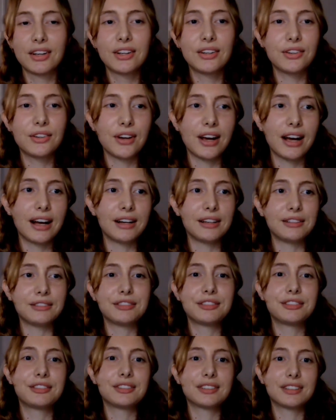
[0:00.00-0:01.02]
you have
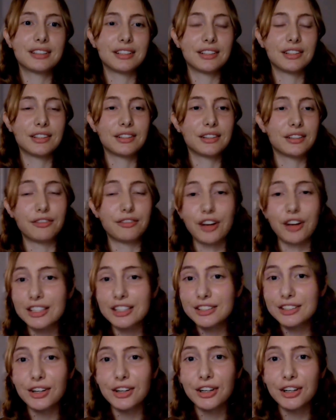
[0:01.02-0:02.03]
the
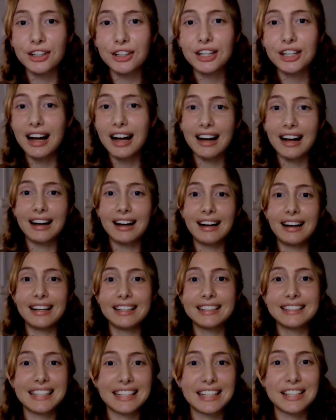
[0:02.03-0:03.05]
first tone
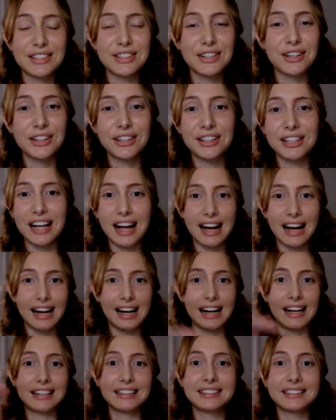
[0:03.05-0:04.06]
second tone
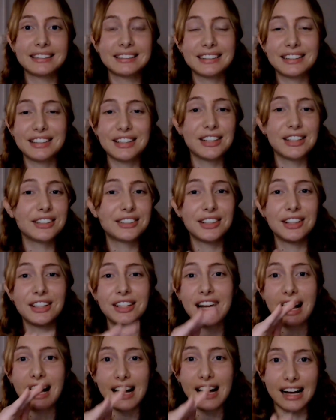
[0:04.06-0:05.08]
third
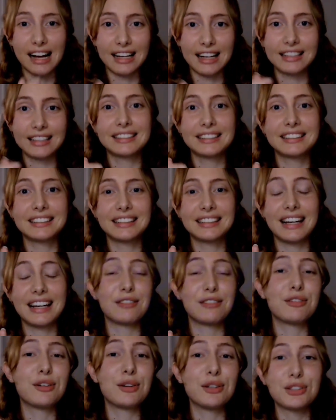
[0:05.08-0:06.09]
tone
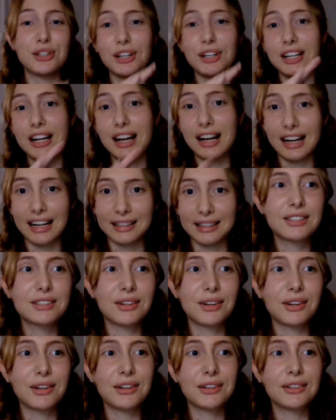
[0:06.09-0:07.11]
and fourth tone
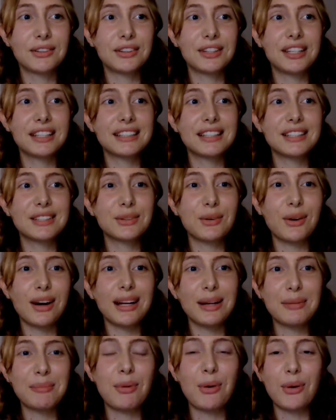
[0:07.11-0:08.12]
So, this is quite
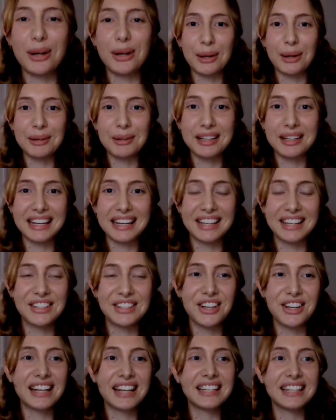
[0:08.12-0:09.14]
important in
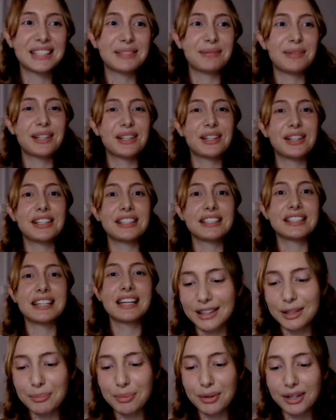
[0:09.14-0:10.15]
Chinese because
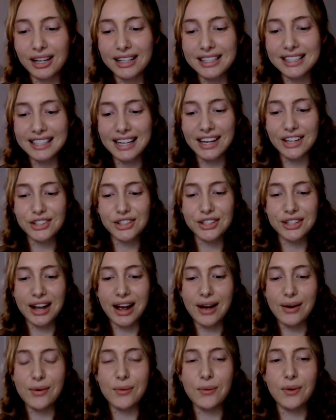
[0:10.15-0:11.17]
the pronunciation,
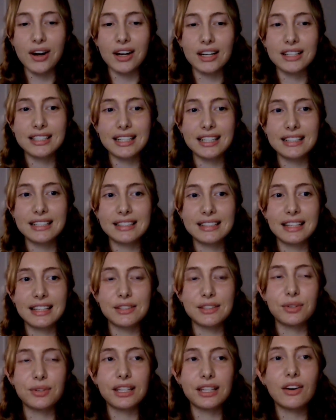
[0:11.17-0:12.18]
how it works is
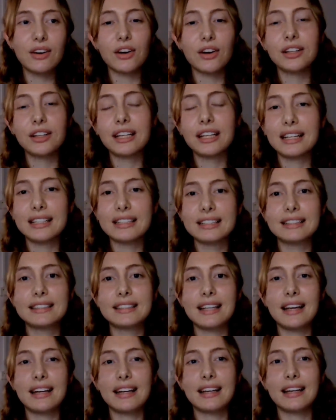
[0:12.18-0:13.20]
there's really only a
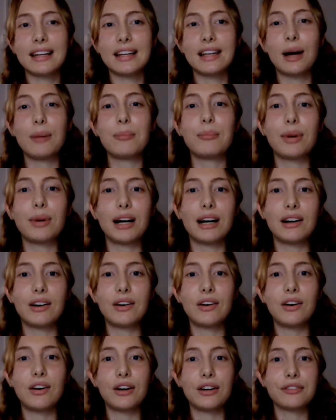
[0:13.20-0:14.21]
set number
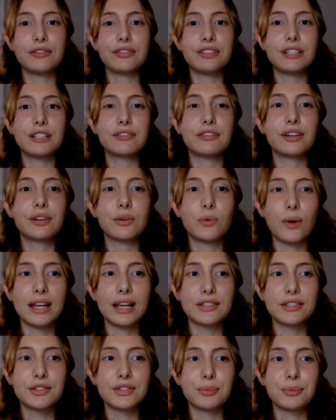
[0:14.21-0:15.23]
of different
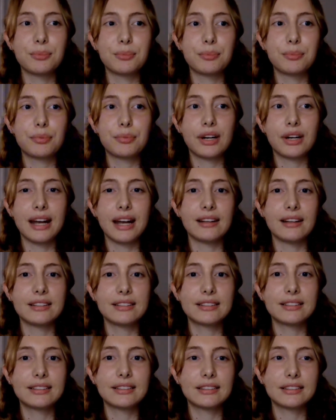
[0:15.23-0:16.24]
ways to
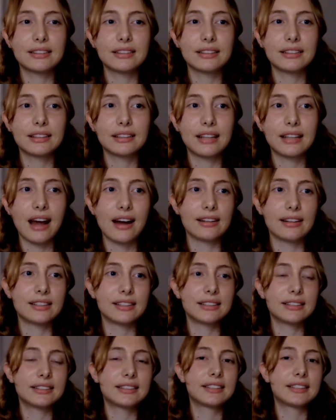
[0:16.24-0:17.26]
pronounce
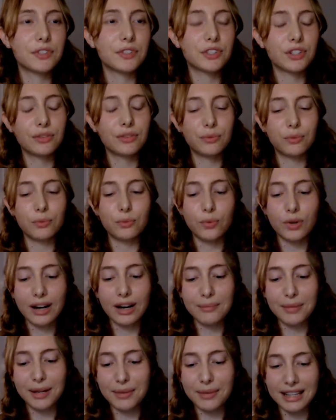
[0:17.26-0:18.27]
characters. So, what I
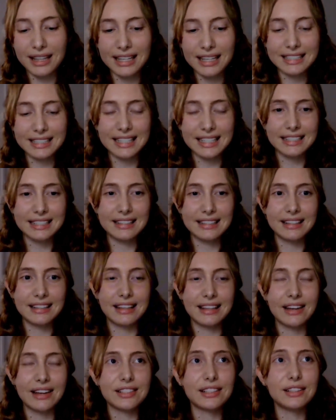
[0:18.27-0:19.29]
mean by this is
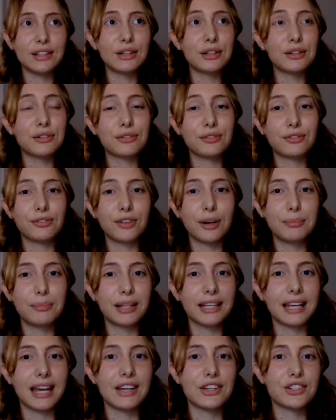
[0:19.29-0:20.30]
there's a lot of
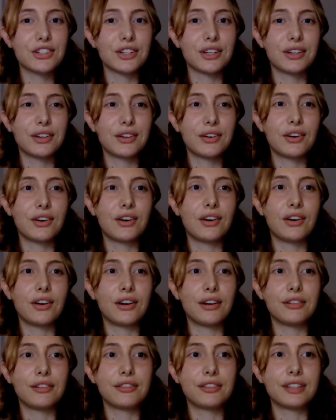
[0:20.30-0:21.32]
replication
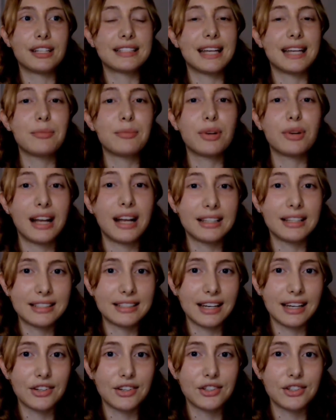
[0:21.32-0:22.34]
of the same
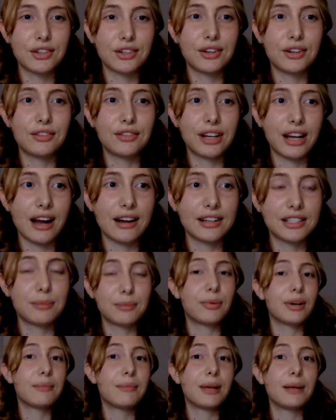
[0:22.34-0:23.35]
pronunciation of a character,
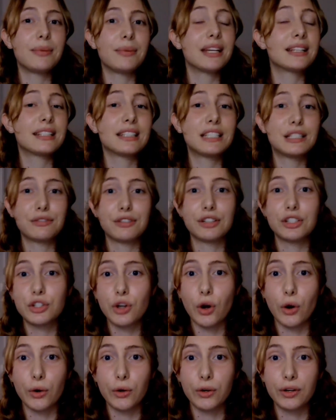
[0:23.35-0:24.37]
but maybe it's a different
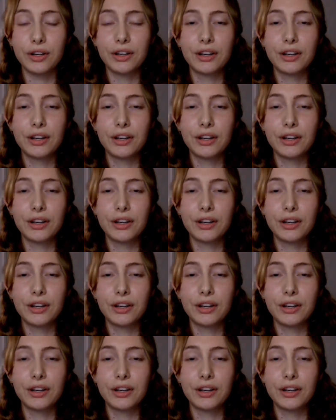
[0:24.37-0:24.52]
tone.